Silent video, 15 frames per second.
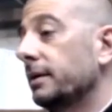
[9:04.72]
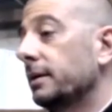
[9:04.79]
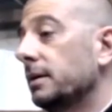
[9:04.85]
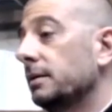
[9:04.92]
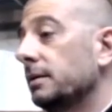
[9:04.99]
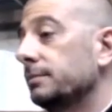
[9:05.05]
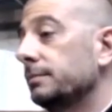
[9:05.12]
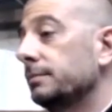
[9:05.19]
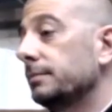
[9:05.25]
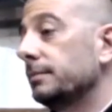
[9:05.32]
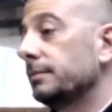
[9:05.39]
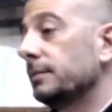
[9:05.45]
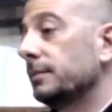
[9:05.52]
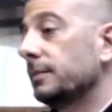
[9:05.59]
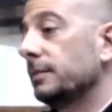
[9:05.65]
come
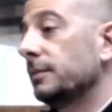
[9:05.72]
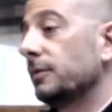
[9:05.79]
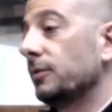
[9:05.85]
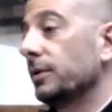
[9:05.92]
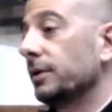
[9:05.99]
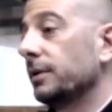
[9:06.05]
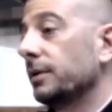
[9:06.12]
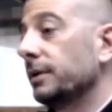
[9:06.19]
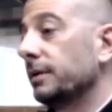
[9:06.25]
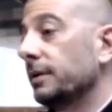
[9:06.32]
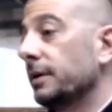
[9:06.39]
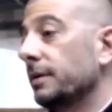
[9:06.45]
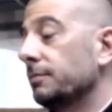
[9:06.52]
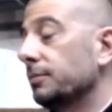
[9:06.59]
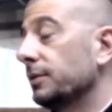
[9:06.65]
really
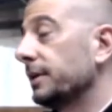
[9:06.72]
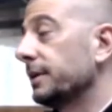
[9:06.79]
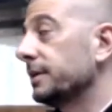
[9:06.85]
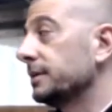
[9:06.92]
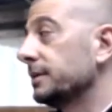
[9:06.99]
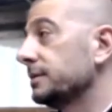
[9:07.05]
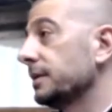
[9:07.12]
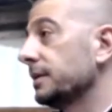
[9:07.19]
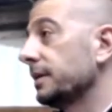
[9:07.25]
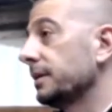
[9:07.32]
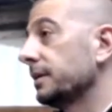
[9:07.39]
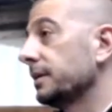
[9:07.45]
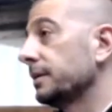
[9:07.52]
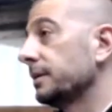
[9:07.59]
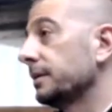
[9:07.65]
in place,
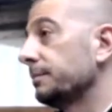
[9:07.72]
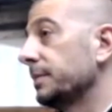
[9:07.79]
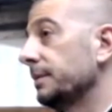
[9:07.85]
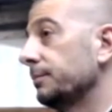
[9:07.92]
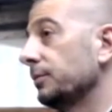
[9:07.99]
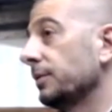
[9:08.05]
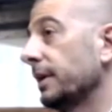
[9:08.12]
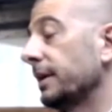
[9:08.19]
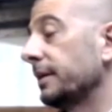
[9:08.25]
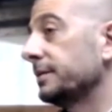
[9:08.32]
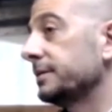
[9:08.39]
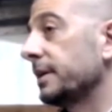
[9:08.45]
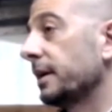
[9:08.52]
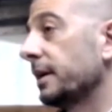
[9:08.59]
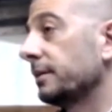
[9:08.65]
and people had to
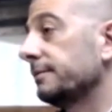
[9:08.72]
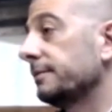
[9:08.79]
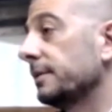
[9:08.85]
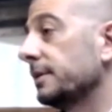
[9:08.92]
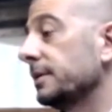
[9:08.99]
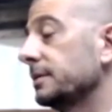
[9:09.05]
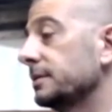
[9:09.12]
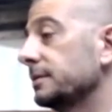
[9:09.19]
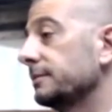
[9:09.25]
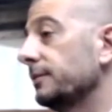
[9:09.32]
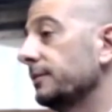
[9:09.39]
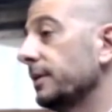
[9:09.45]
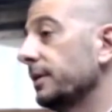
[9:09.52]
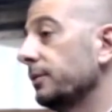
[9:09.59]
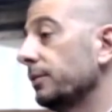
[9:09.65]
sacrifice
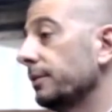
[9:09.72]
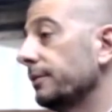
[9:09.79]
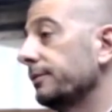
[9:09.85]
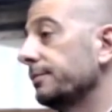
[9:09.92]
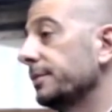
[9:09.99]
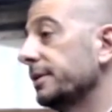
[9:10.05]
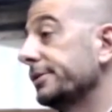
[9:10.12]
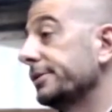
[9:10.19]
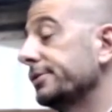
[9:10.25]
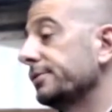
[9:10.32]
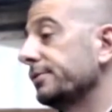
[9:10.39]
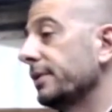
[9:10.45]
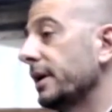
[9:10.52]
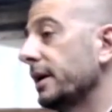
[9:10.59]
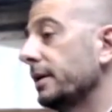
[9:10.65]
in order for me to do
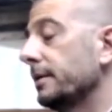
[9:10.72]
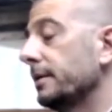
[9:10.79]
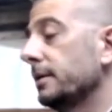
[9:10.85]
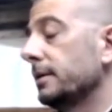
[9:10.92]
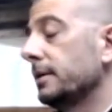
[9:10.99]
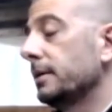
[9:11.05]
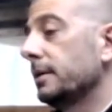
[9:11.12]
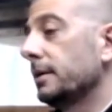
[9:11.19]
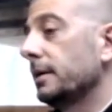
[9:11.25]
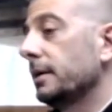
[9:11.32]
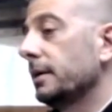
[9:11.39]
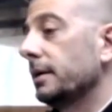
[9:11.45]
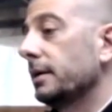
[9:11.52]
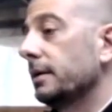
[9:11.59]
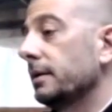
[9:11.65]
that.
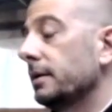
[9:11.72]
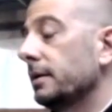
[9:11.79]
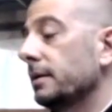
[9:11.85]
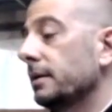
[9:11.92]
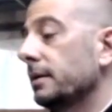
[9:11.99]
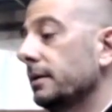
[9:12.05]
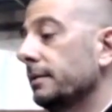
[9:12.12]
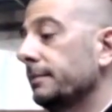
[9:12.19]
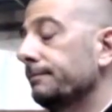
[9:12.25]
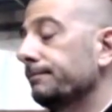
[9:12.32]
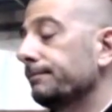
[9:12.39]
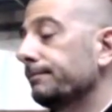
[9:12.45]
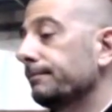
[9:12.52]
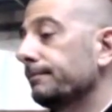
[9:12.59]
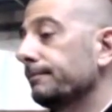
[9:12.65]
And I'm
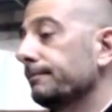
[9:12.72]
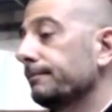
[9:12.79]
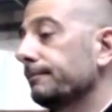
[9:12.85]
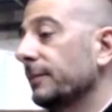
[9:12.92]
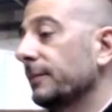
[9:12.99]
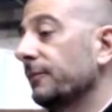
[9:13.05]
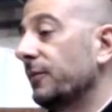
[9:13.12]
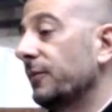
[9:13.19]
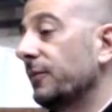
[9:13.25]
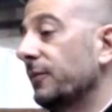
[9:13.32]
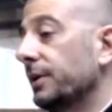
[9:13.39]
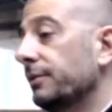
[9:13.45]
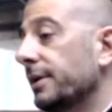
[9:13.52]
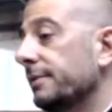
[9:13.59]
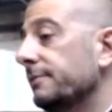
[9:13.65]
very
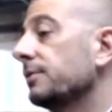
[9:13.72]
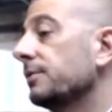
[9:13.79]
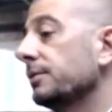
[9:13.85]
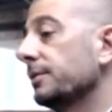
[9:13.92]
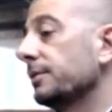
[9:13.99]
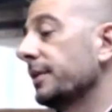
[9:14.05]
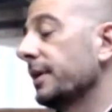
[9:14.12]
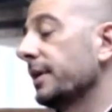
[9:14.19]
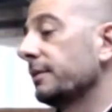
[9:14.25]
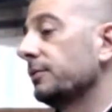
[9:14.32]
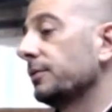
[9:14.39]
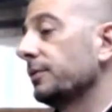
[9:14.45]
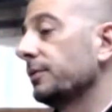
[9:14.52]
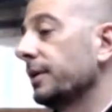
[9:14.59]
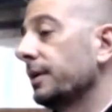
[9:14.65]
grateful and
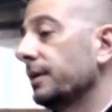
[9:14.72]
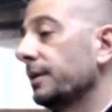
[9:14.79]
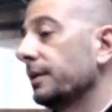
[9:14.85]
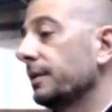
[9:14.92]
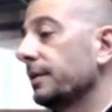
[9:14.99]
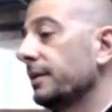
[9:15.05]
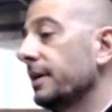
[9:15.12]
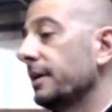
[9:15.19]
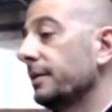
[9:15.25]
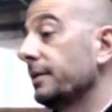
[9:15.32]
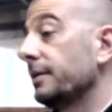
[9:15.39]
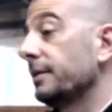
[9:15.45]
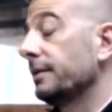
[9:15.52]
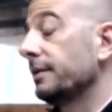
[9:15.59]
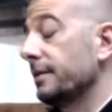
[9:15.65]
thankful that
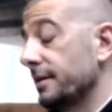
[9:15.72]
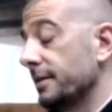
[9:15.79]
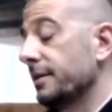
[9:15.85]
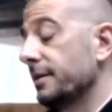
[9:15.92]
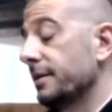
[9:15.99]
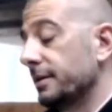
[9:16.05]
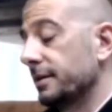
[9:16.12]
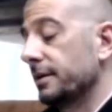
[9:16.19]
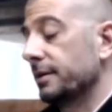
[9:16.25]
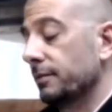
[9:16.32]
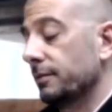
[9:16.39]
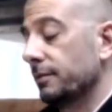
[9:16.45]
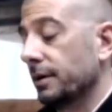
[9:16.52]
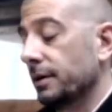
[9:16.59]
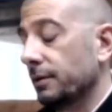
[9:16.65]
they did.
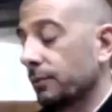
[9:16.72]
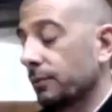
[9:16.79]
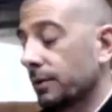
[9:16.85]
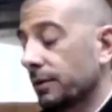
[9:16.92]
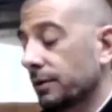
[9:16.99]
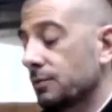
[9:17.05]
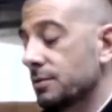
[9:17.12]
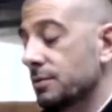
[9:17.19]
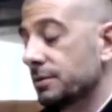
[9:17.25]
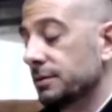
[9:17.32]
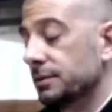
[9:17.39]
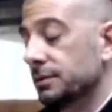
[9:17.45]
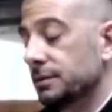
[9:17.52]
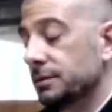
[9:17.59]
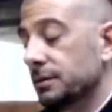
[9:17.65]
Work
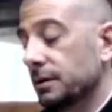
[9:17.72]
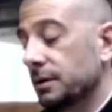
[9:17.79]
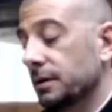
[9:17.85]
was